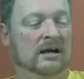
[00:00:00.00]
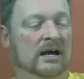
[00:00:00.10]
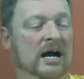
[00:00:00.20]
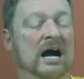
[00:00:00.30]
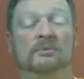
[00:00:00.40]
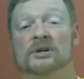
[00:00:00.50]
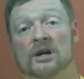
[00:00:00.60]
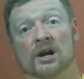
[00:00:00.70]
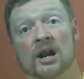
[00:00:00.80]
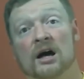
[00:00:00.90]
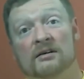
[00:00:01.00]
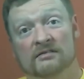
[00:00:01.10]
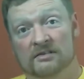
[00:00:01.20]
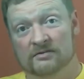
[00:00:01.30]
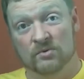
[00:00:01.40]
I would
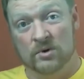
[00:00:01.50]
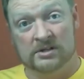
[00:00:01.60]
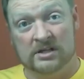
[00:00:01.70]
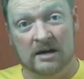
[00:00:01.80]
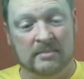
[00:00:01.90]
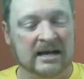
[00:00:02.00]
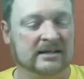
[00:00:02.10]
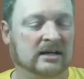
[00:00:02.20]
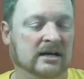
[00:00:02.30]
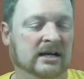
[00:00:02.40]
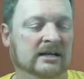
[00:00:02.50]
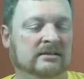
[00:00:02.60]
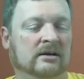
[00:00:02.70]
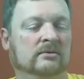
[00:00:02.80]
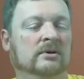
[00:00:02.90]
love for it to come back a 9.8,
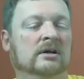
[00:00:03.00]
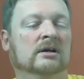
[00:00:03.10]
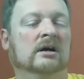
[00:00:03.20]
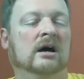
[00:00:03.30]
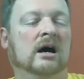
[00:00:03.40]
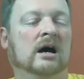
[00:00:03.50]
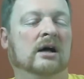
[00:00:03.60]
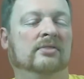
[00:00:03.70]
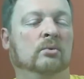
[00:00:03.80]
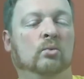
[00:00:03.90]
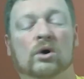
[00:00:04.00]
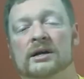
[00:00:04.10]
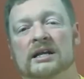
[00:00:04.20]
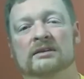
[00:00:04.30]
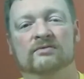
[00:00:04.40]
though. The 1
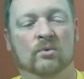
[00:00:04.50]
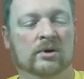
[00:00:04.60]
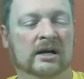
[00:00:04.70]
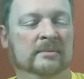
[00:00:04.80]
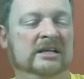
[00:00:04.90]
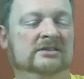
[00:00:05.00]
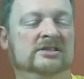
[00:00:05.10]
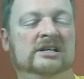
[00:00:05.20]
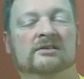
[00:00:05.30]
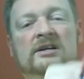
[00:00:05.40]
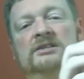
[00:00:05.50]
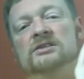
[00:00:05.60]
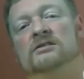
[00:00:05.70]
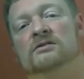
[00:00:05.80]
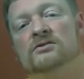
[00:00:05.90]
in 4 limited
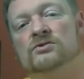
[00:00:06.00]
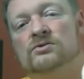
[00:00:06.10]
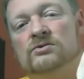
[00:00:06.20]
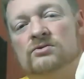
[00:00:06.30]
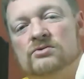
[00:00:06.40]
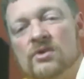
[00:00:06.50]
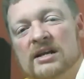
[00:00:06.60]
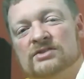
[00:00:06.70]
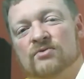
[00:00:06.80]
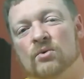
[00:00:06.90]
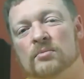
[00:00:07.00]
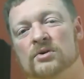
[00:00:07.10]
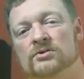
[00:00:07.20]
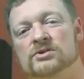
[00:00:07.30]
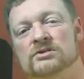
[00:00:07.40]
series,
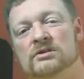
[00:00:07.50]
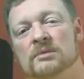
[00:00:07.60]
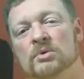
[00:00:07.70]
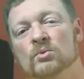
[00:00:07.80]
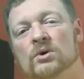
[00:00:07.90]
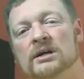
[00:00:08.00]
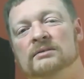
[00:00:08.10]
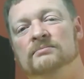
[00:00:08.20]
Transformers number 1.